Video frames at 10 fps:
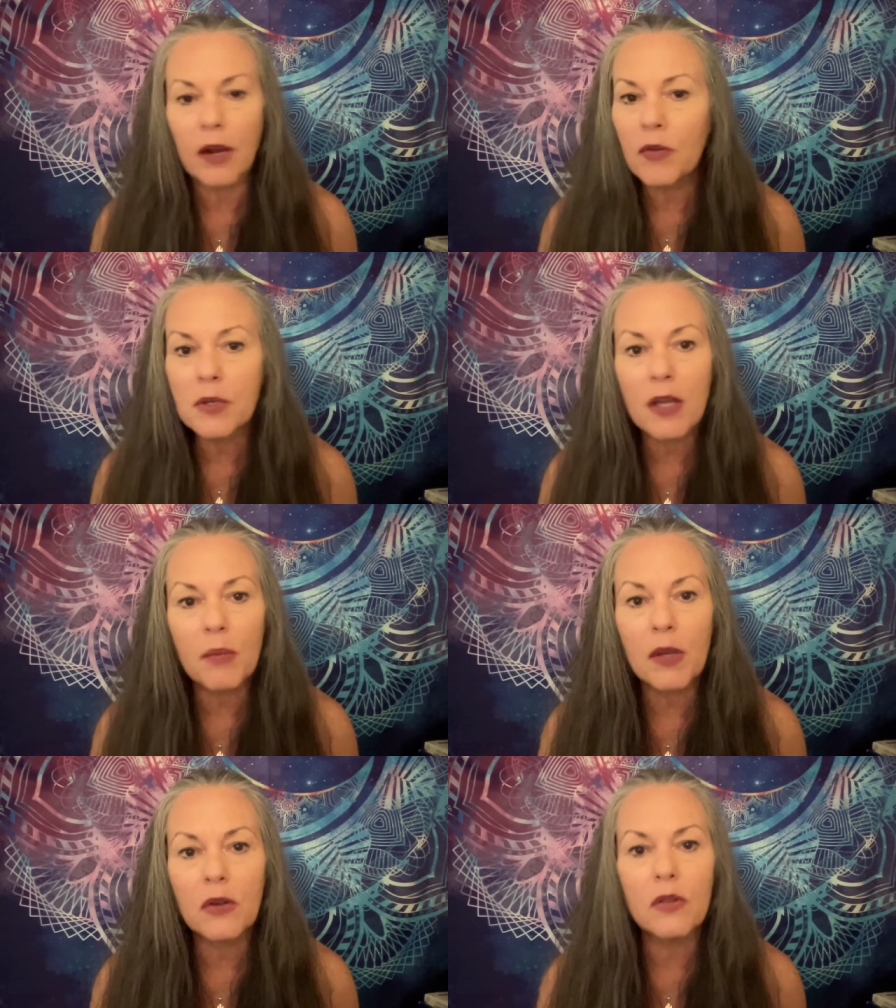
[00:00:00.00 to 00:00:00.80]
Every
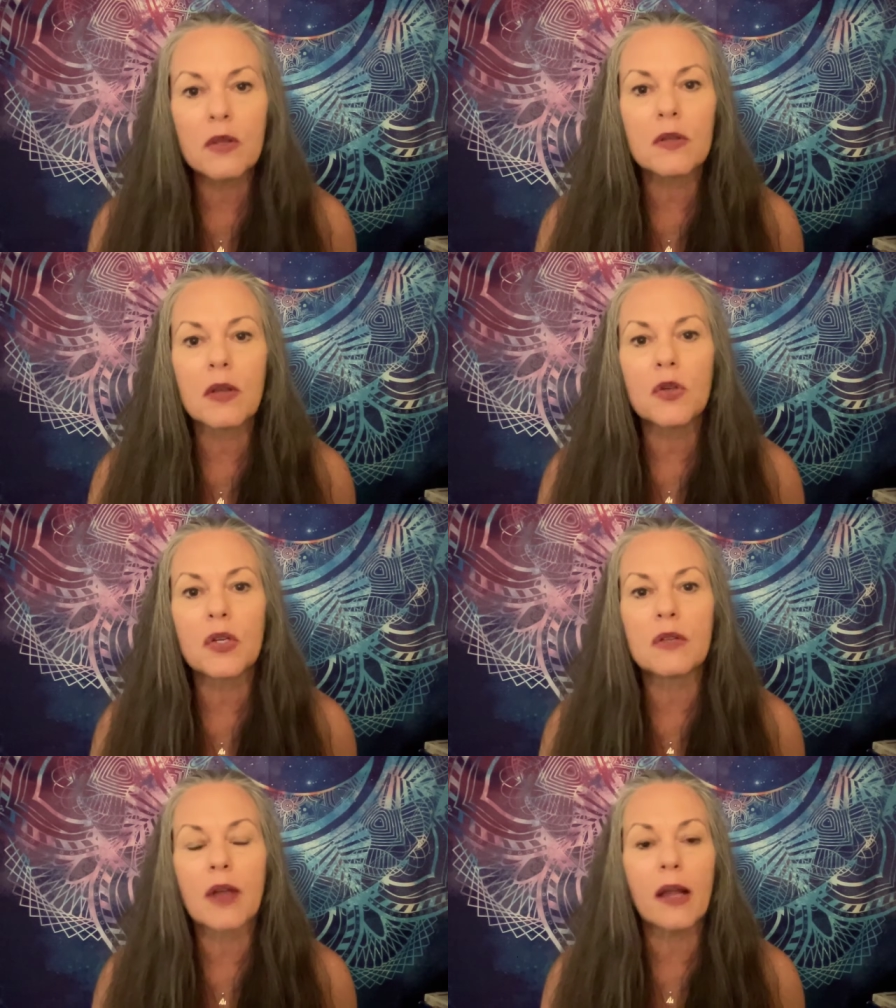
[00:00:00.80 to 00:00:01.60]
time I do these
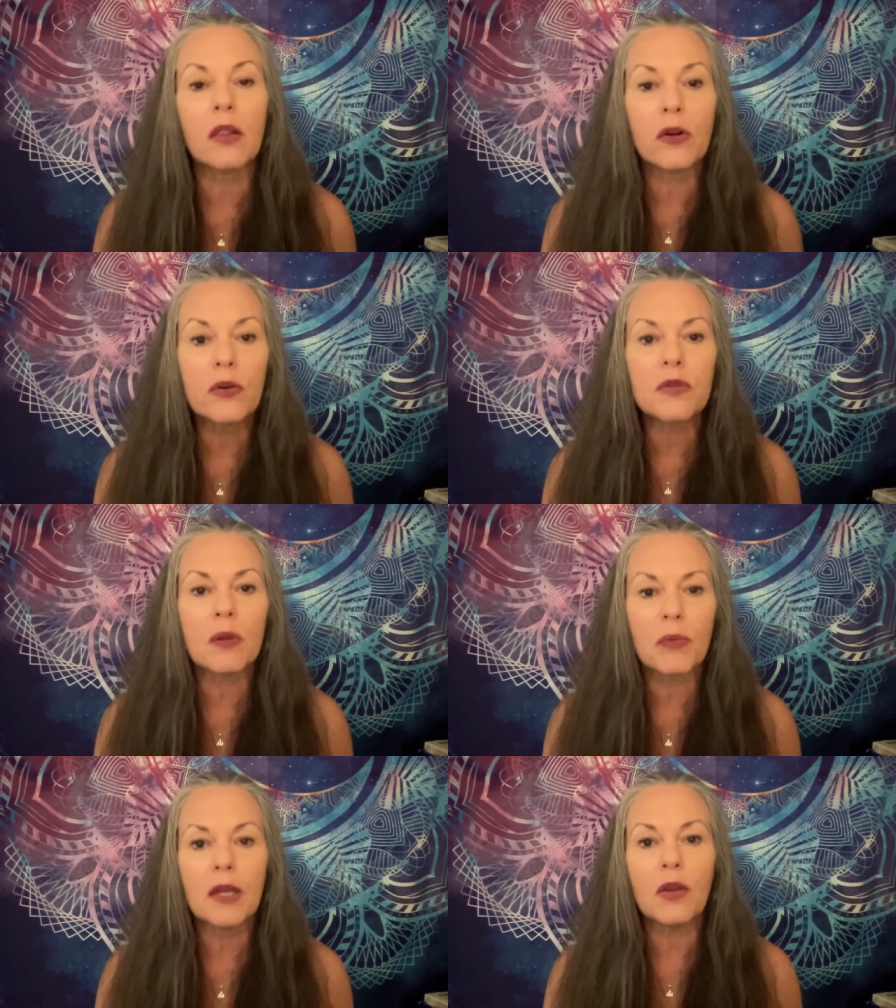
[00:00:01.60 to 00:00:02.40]
sessions, I learn
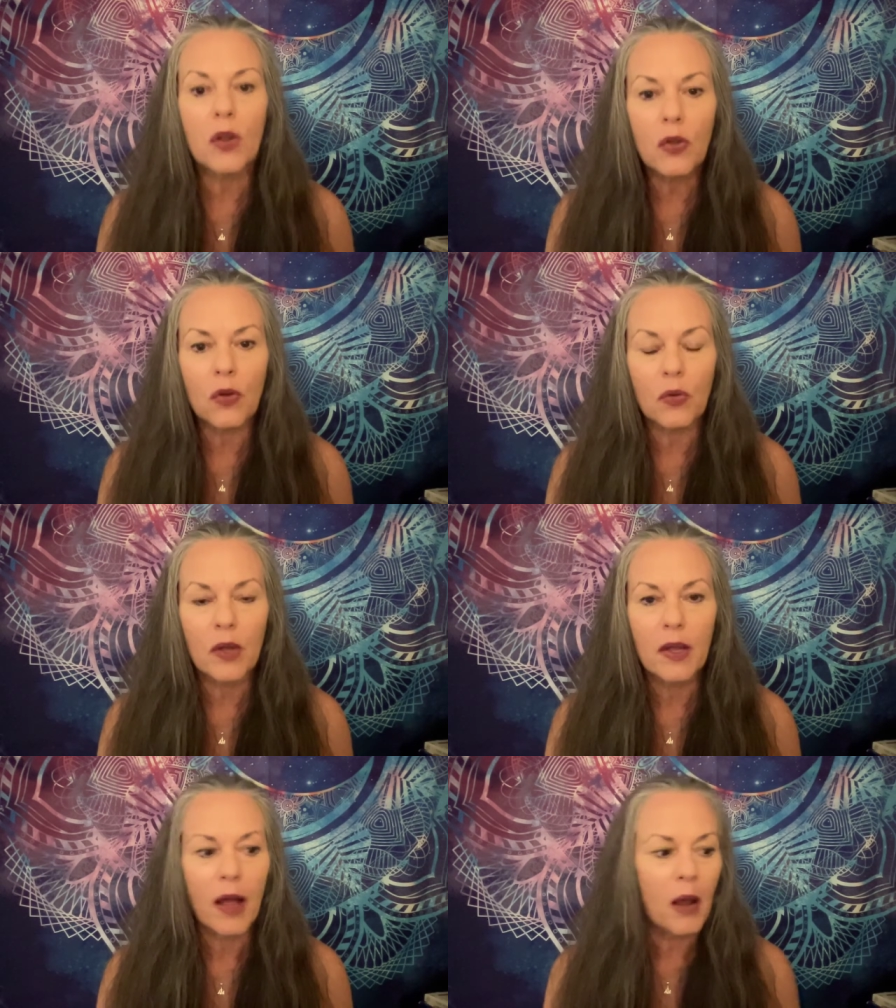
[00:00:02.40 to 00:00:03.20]
something new.
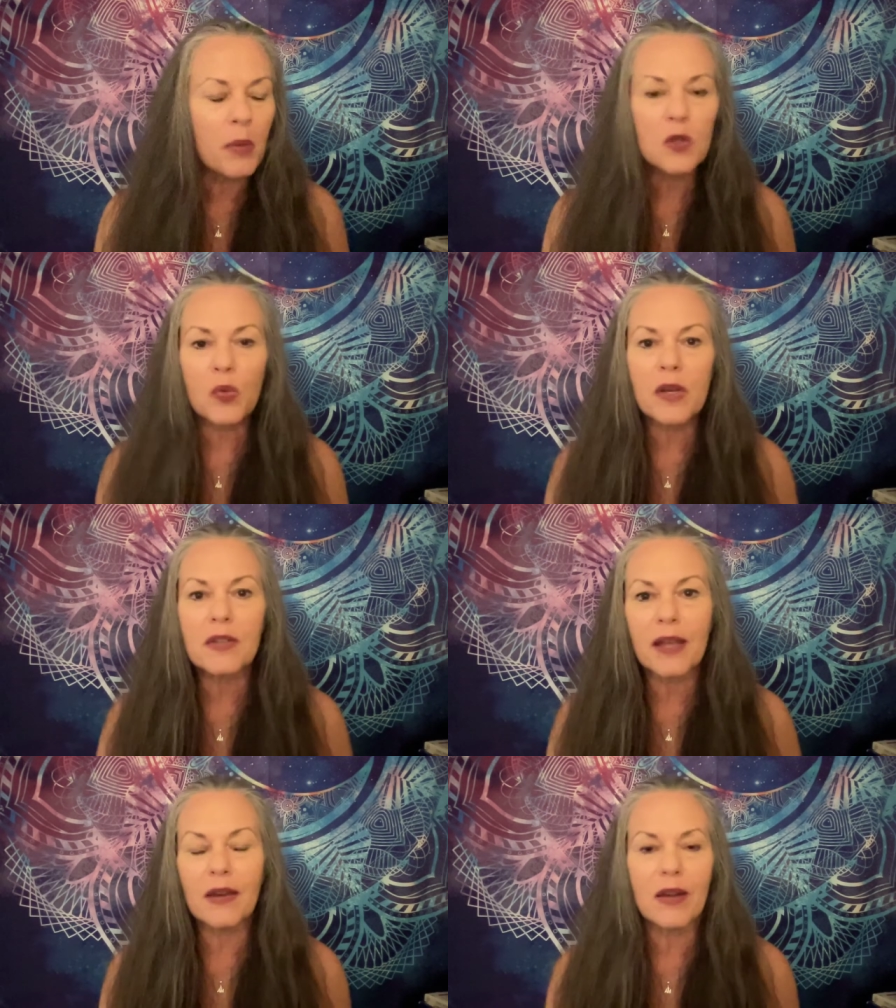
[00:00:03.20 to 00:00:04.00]
I almost want to
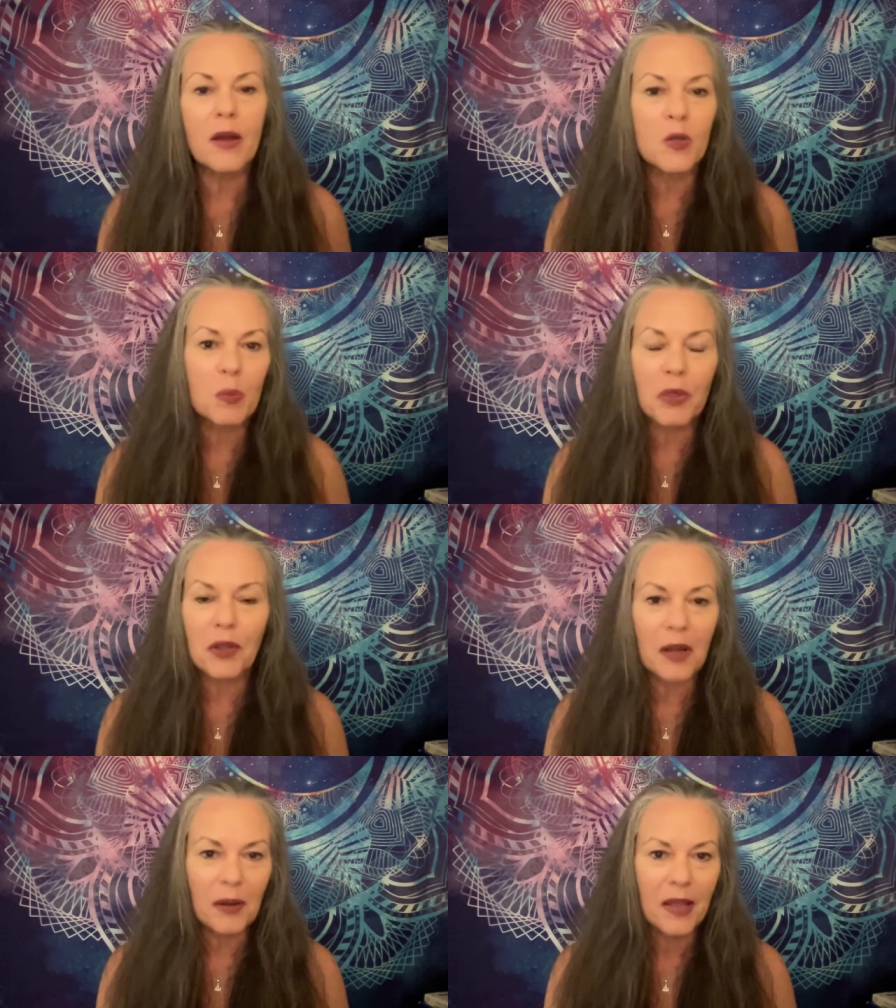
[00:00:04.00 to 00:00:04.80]
take notes, but
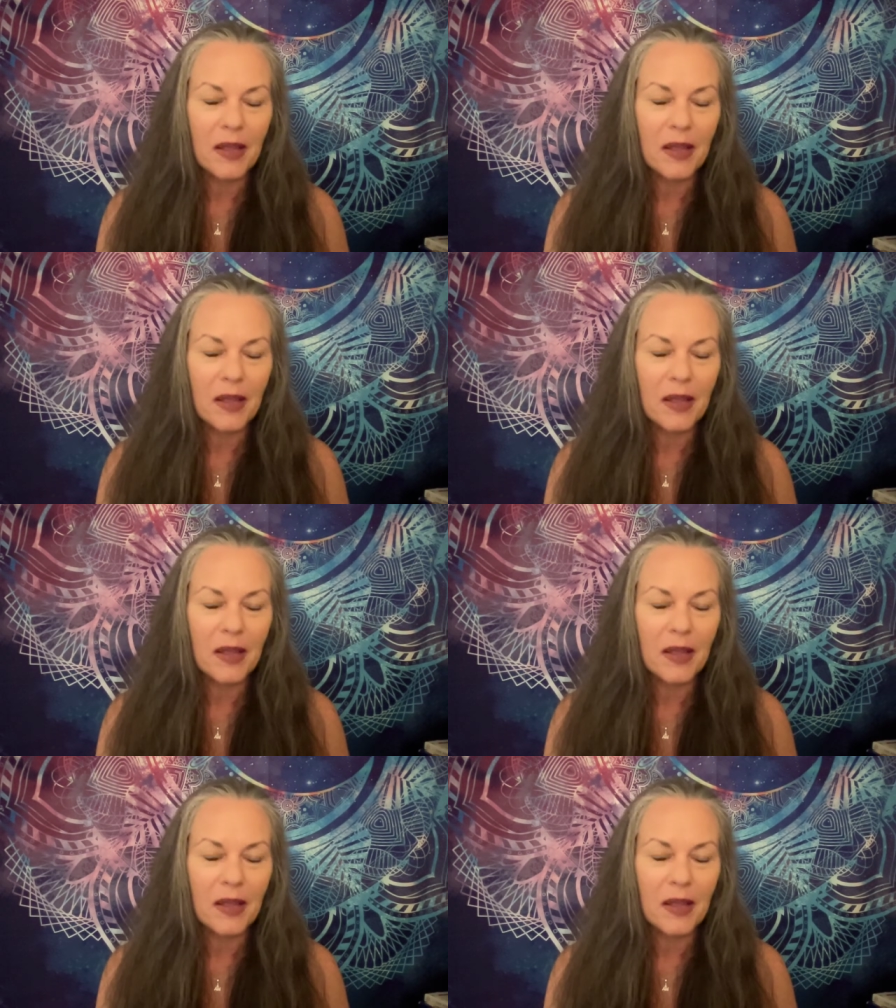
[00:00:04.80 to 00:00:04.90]
then I